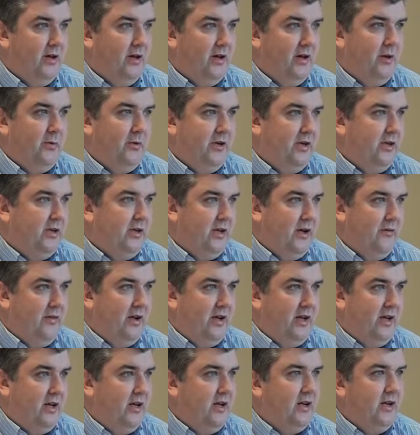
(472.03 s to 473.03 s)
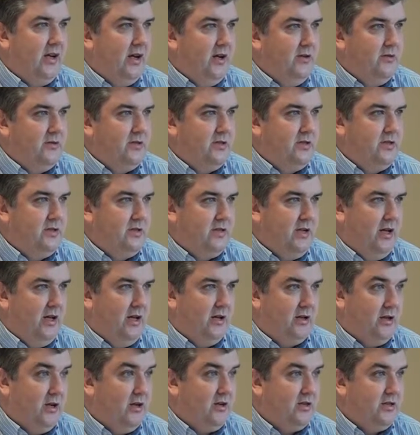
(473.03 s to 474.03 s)
and we didn't have any in-house
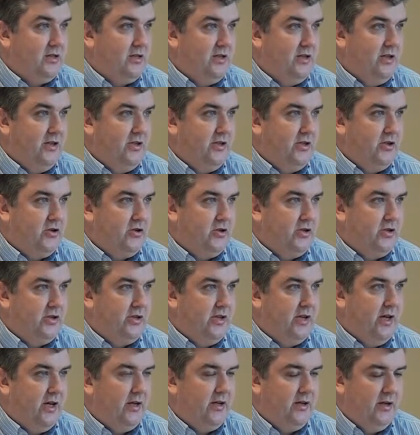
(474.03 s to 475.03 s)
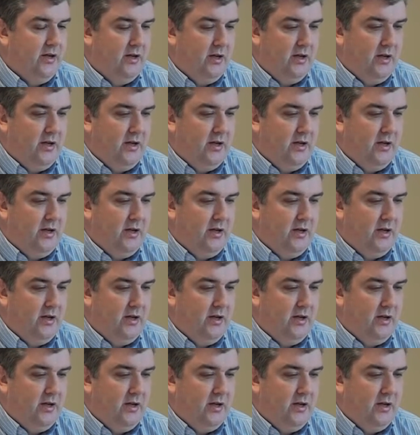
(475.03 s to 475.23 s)
costs in addition to that,